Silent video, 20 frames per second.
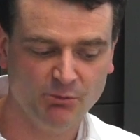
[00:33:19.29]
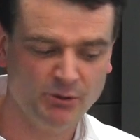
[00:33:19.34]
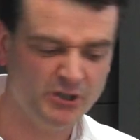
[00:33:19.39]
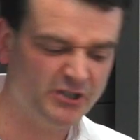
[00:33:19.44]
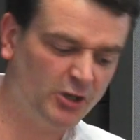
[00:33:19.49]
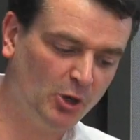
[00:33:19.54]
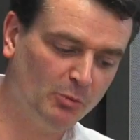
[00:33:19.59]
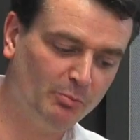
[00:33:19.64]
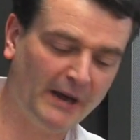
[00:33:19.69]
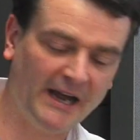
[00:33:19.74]
But you
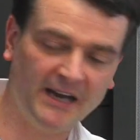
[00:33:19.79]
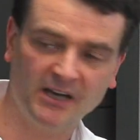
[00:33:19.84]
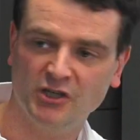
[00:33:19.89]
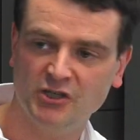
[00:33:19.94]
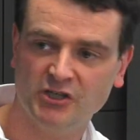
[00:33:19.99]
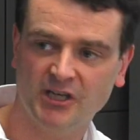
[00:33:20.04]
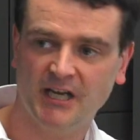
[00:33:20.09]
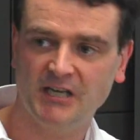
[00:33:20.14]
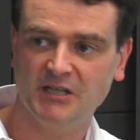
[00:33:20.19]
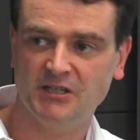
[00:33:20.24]
just go back and
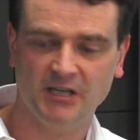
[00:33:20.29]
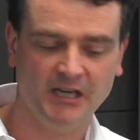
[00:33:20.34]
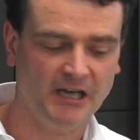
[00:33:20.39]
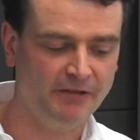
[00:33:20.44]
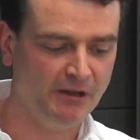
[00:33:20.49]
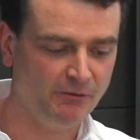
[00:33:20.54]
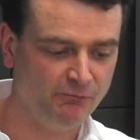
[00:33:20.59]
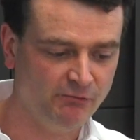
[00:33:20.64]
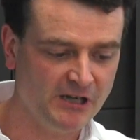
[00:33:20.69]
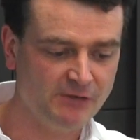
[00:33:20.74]
change it and
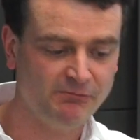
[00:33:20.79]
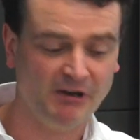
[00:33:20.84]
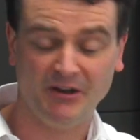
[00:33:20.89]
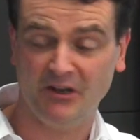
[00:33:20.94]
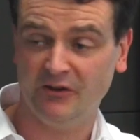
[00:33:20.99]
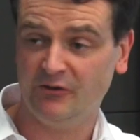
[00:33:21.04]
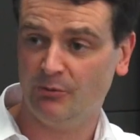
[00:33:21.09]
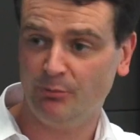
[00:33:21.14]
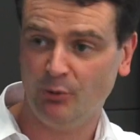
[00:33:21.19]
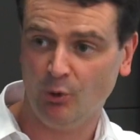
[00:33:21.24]
then rerun
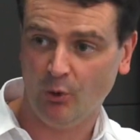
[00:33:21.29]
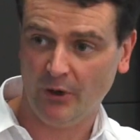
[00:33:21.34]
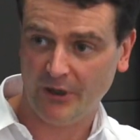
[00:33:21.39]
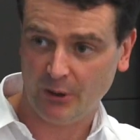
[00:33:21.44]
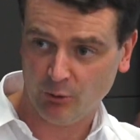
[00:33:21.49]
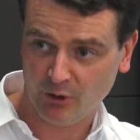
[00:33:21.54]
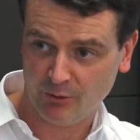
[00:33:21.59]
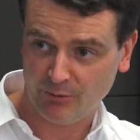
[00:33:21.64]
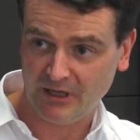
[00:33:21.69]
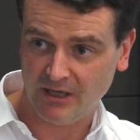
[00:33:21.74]
this report, and it
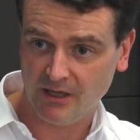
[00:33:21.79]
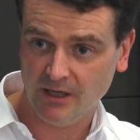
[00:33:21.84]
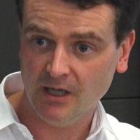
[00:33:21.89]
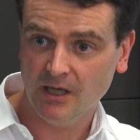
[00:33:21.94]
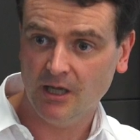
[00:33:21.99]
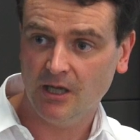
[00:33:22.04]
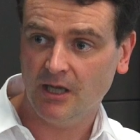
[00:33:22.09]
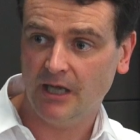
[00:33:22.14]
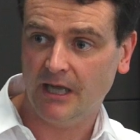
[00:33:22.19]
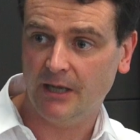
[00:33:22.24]
would have been,
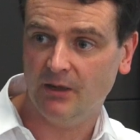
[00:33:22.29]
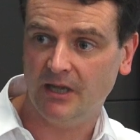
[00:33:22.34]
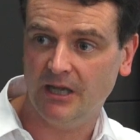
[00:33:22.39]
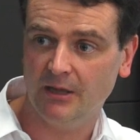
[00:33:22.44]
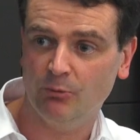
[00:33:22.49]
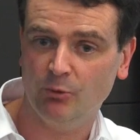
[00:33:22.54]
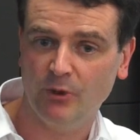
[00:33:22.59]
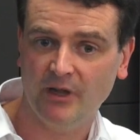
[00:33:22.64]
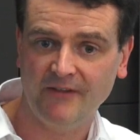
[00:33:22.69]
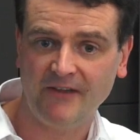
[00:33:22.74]

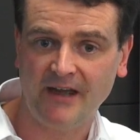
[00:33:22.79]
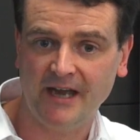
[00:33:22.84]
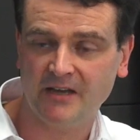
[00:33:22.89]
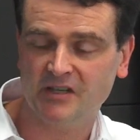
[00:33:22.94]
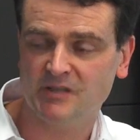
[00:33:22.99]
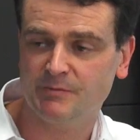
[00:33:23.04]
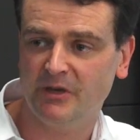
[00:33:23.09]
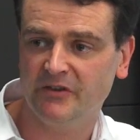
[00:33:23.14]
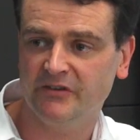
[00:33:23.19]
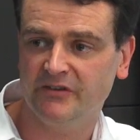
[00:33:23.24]
that
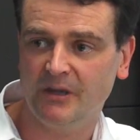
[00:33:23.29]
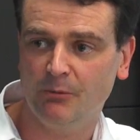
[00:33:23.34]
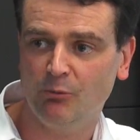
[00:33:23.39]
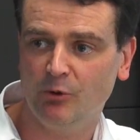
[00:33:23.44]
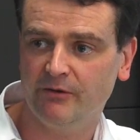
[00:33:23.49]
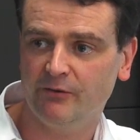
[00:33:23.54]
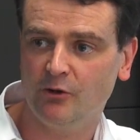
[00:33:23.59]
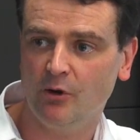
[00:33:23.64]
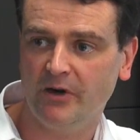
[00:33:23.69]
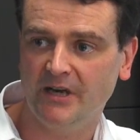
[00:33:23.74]
expense then would
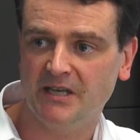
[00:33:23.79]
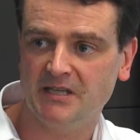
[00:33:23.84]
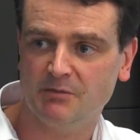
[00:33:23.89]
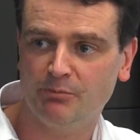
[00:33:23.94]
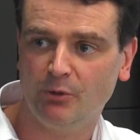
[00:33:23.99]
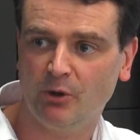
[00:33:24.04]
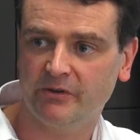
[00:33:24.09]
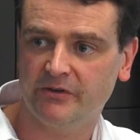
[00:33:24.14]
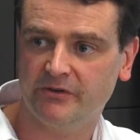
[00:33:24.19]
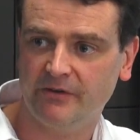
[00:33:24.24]
have gone into
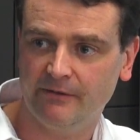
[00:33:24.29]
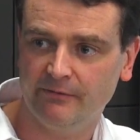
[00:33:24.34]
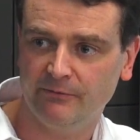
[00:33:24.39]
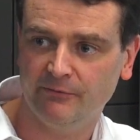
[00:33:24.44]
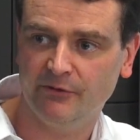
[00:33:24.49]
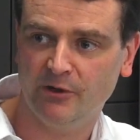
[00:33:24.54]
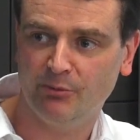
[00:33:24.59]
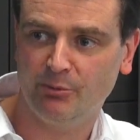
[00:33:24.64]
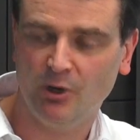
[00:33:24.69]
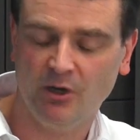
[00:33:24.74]
box 7
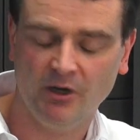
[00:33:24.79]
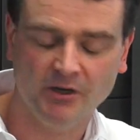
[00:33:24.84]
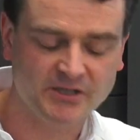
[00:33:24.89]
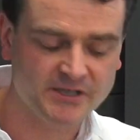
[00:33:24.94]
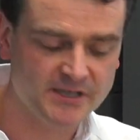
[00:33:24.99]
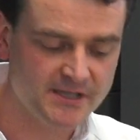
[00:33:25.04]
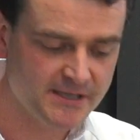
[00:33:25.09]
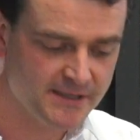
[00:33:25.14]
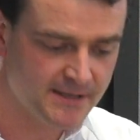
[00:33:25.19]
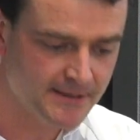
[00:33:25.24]
for the
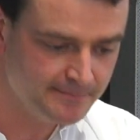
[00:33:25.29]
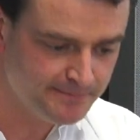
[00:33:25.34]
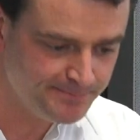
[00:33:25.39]
purchases.